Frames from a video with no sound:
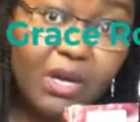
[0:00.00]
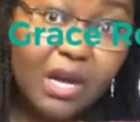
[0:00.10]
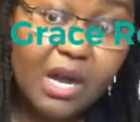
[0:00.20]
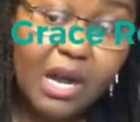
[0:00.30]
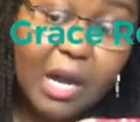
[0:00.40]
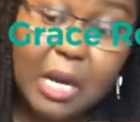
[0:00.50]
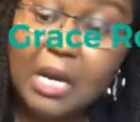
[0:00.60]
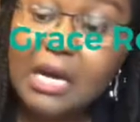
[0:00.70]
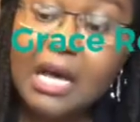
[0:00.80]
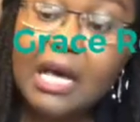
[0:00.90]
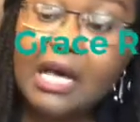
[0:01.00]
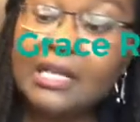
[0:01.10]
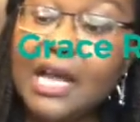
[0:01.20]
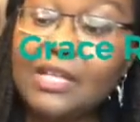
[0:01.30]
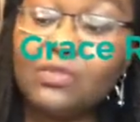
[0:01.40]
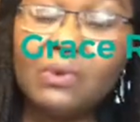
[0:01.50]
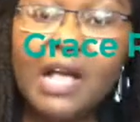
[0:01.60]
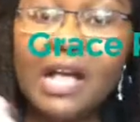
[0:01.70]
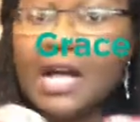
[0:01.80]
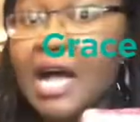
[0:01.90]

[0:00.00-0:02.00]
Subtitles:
and as well,